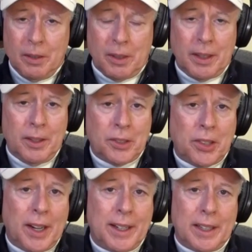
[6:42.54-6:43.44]
Well, it
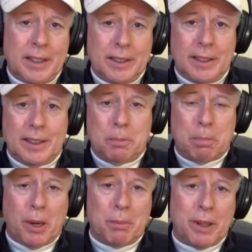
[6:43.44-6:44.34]
looks like a
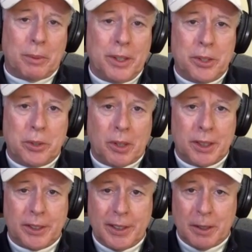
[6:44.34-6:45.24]
permanent
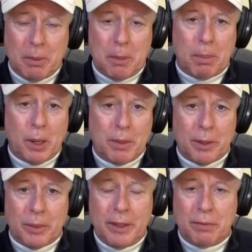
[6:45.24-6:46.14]
restructuring, a
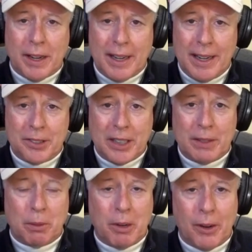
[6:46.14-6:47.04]
permanent refinancing
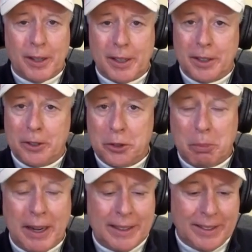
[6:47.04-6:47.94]
of America. It goes
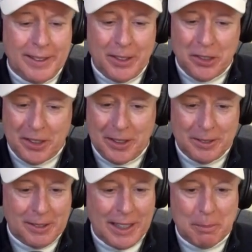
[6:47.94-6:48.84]
back to this
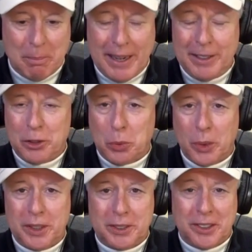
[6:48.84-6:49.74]
kind of bait and
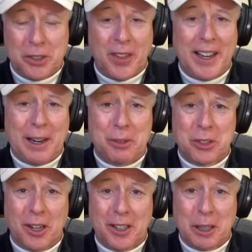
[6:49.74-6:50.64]
switch, this thing I was
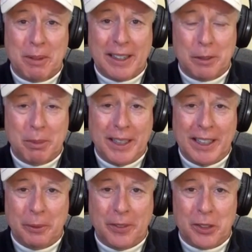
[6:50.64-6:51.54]
talking about at the
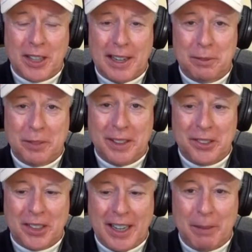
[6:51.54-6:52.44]
beginning with this
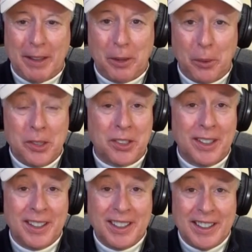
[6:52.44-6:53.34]
confidence game.
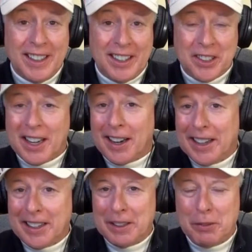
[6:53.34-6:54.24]
It's kind of
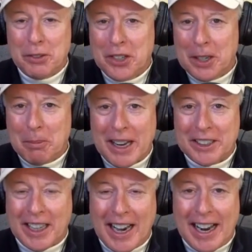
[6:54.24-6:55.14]
like if you see a
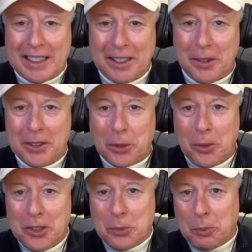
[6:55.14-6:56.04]
magic act, it's
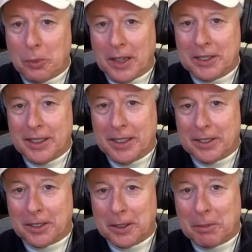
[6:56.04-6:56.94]
always, what?
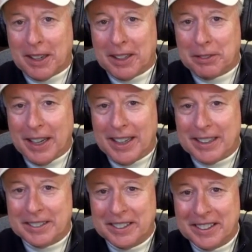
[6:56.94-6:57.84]
Here, look at my left
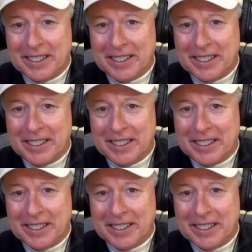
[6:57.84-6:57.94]
hand.